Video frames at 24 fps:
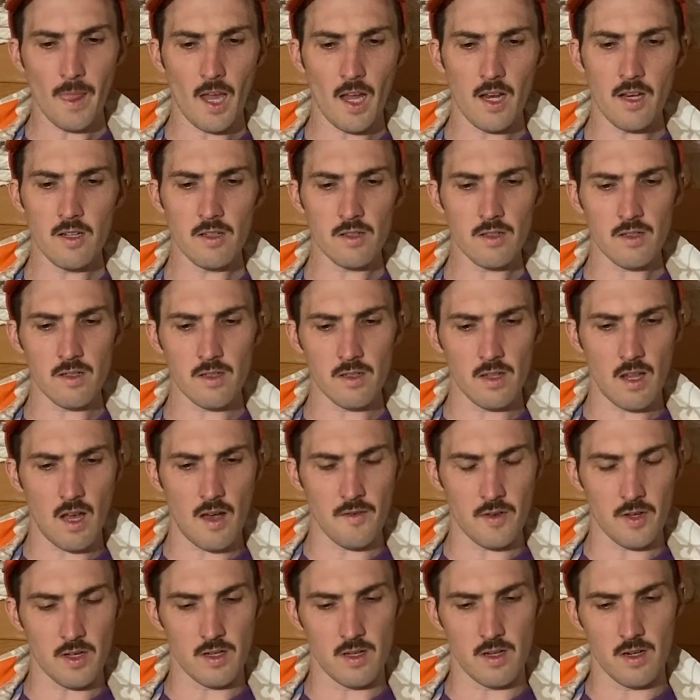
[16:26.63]
And you learn to
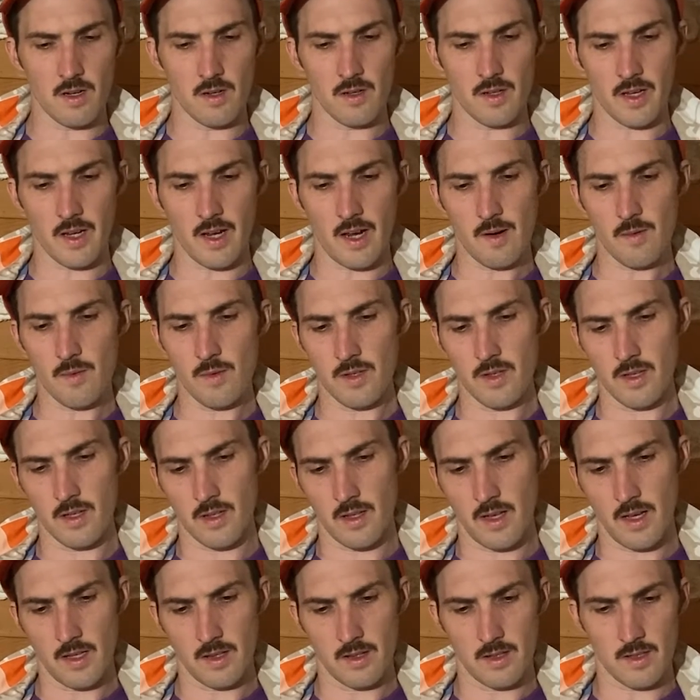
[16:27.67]
love it, you know, like I really
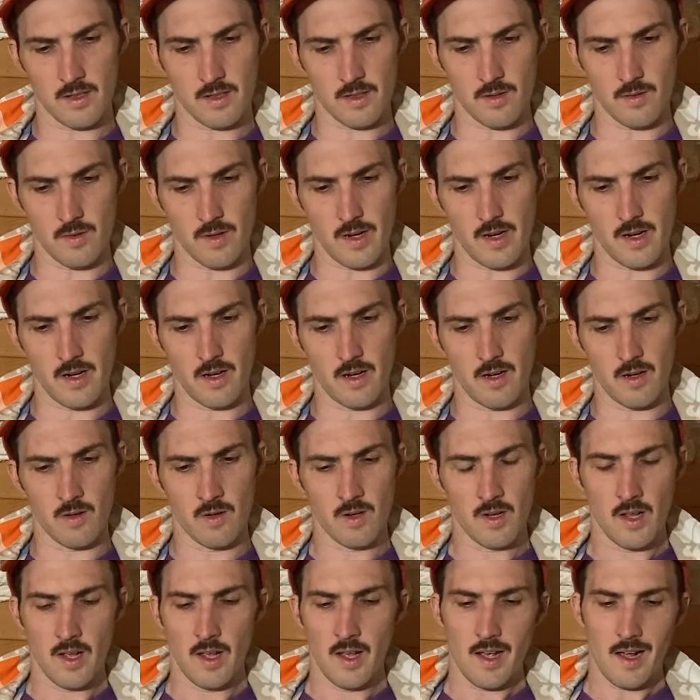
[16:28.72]
like this green, you
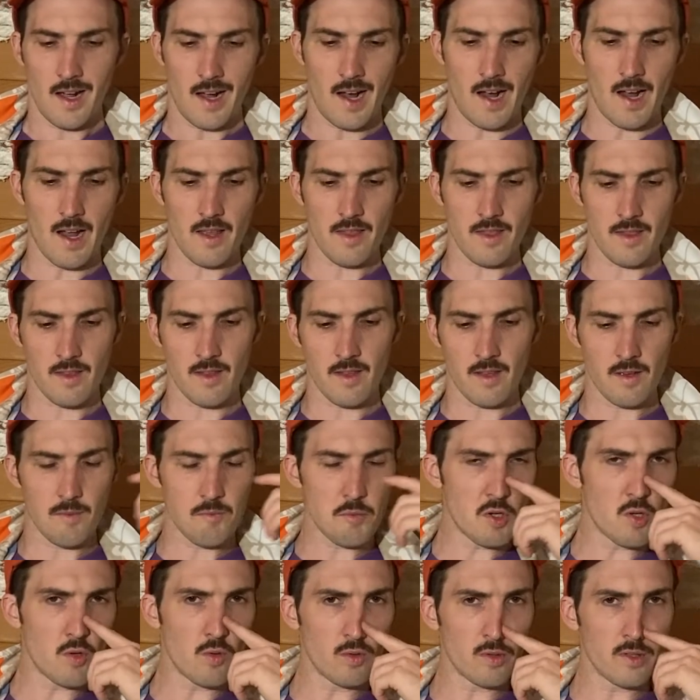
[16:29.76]
know.
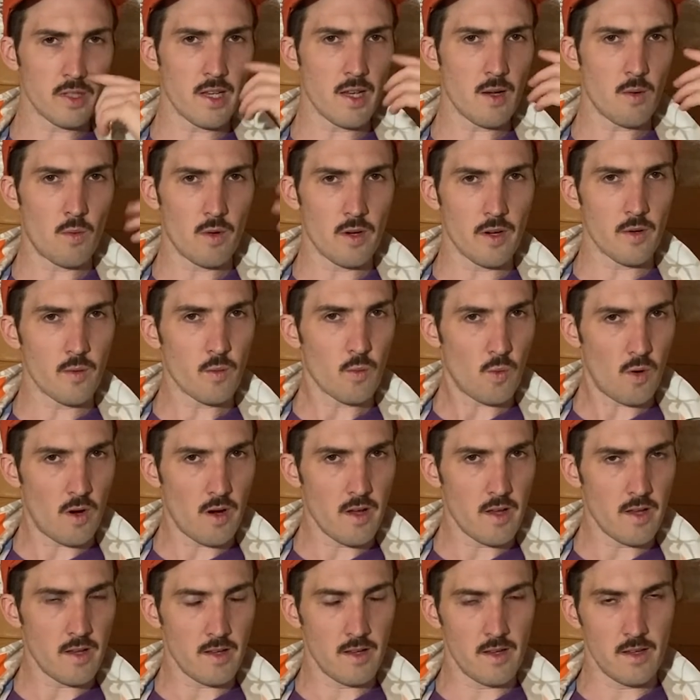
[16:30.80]
It'd be cool to get one in
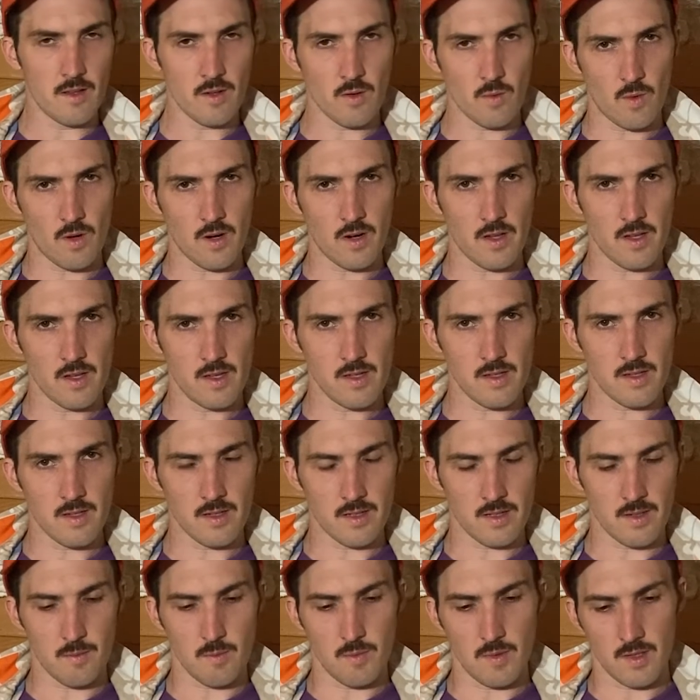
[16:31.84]
white, either one of these,
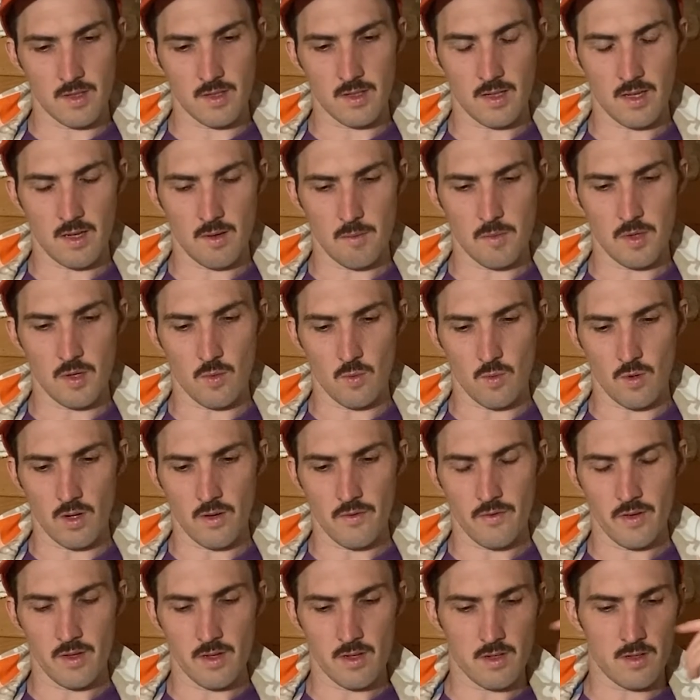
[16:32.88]
because it's going to be a
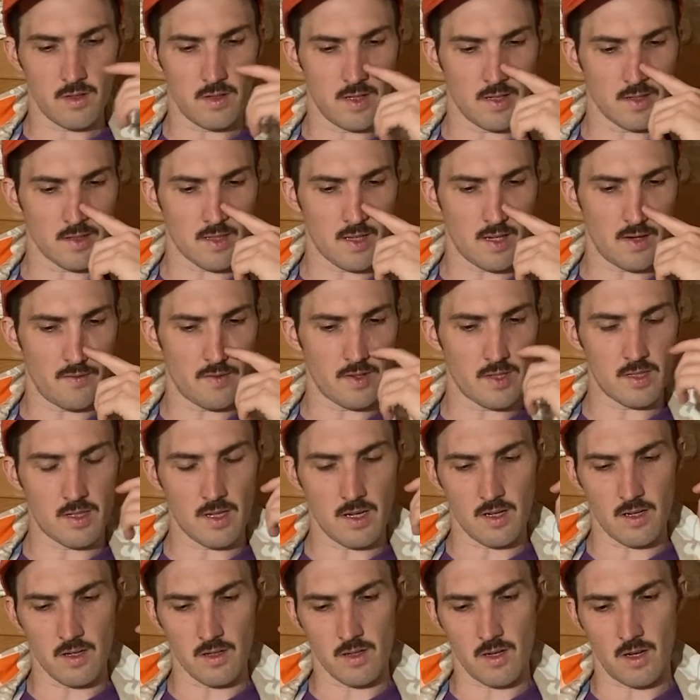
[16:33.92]
work vehicle and it's kind of a
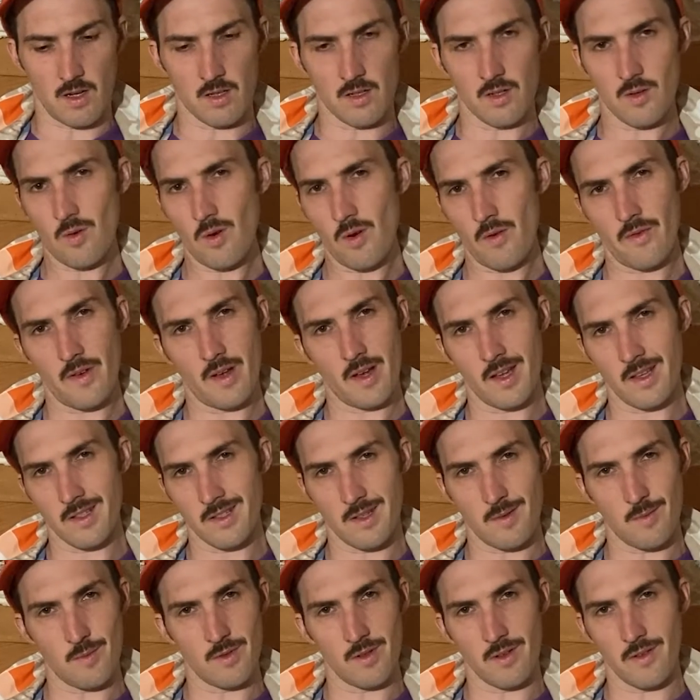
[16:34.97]
standard color. Or if I get
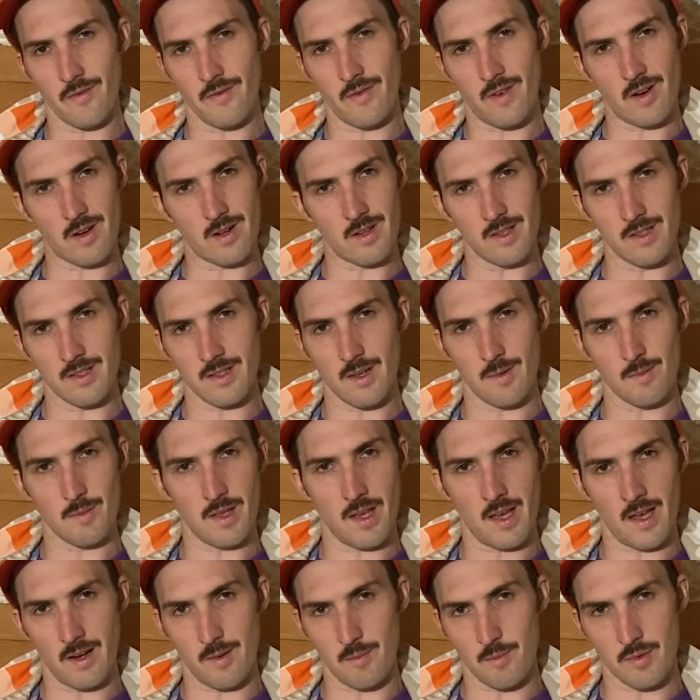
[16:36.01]
something really funky, something
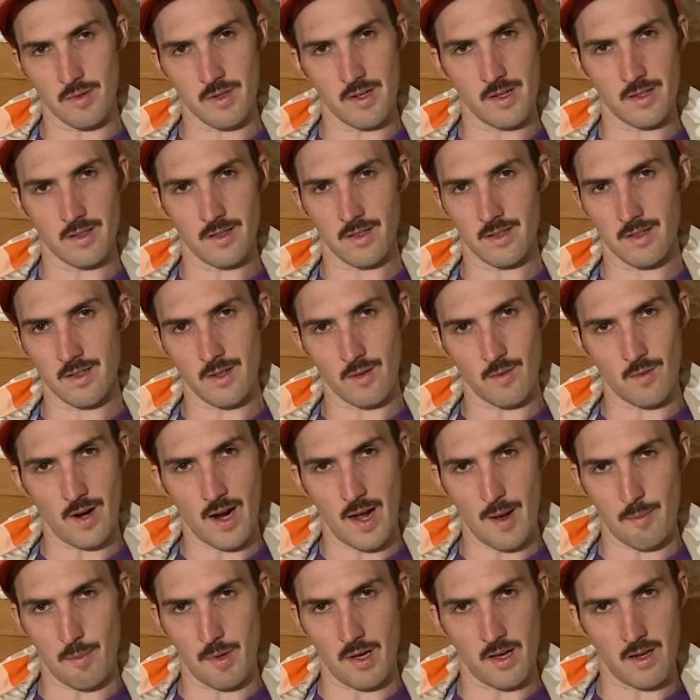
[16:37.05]
that had a pre-existing
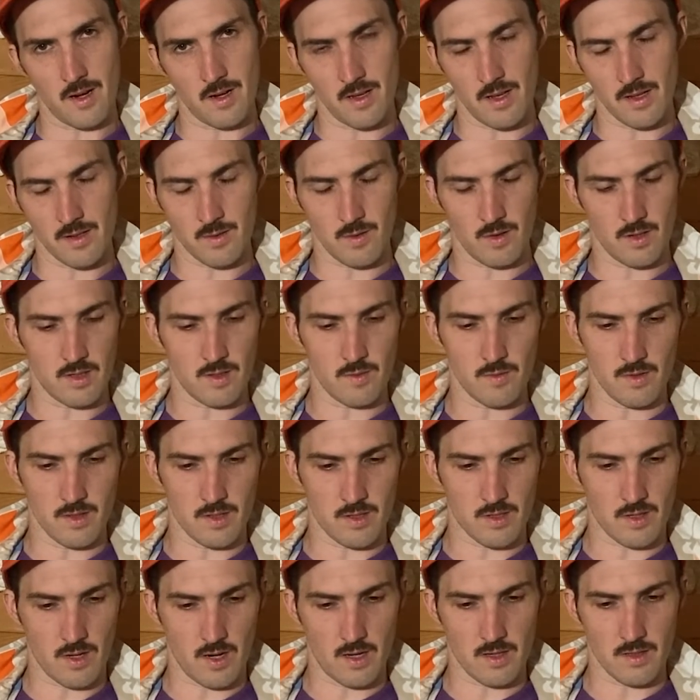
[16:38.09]
wrap on it, that's what I did with
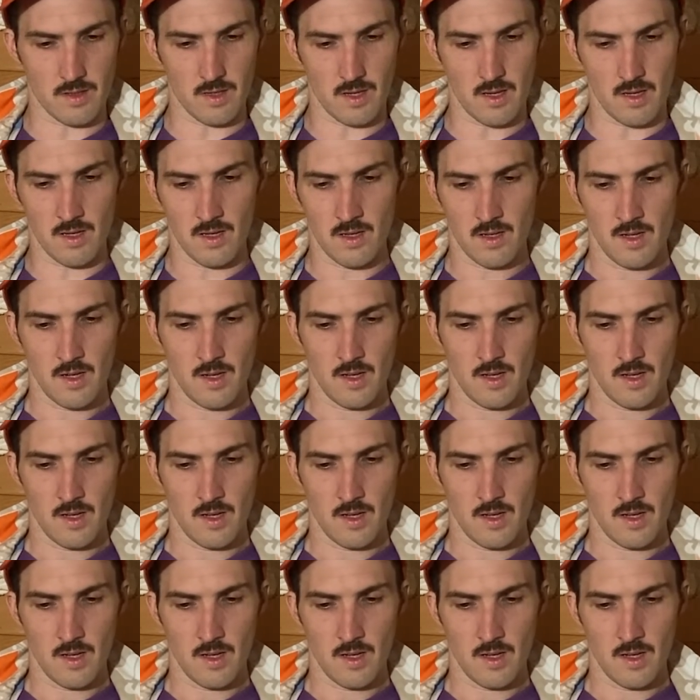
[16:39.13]
the Transit.